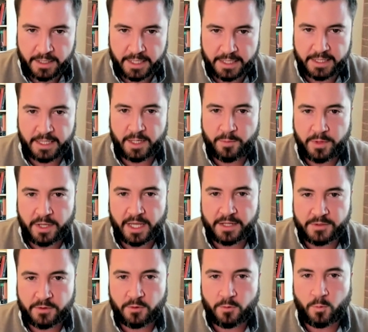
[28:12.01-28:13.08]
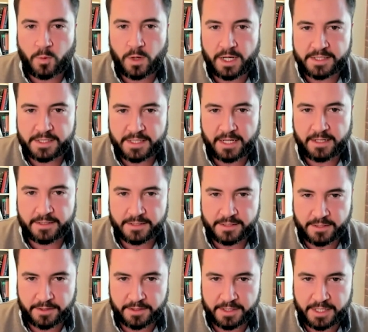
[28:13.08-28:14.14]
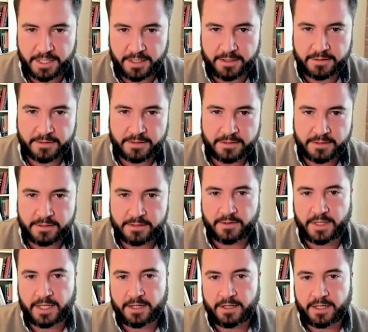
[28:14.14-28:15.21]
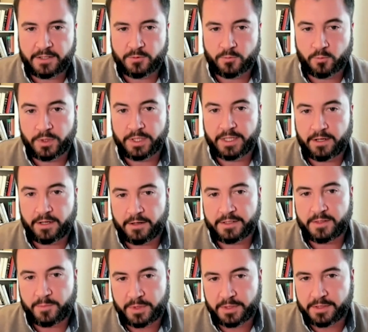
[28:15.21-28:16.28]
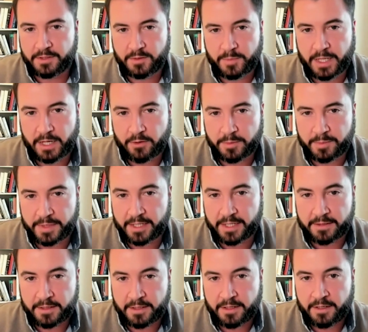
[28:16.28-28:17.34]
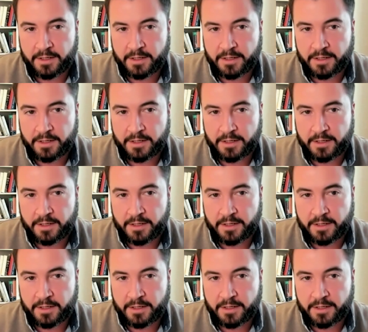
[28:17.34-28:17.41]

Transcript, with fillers: Like the E P A sort of wants that uncertainty so that it's really hard to build a new power plant.